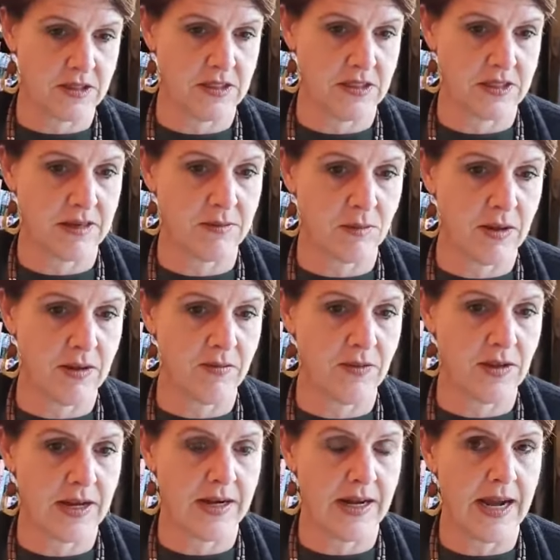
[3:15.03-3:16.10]
to someone
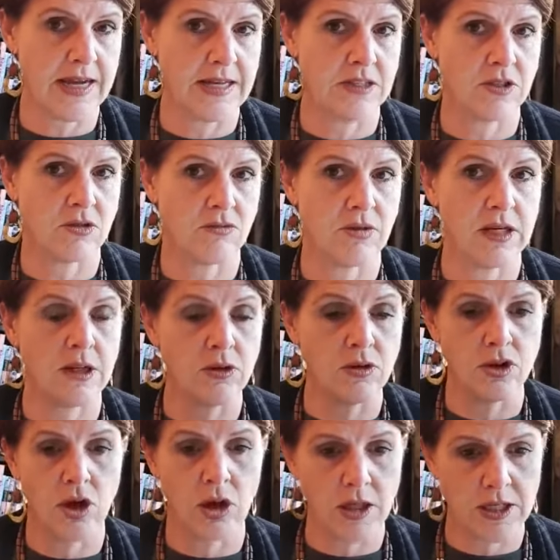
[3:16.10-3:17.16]
that has really
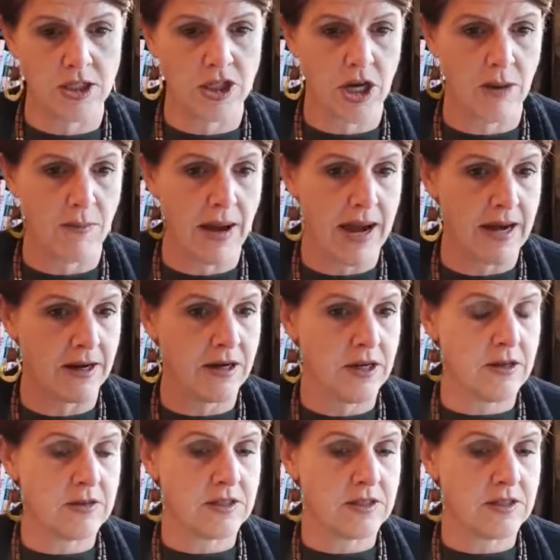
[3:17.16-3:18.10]
good knowledge about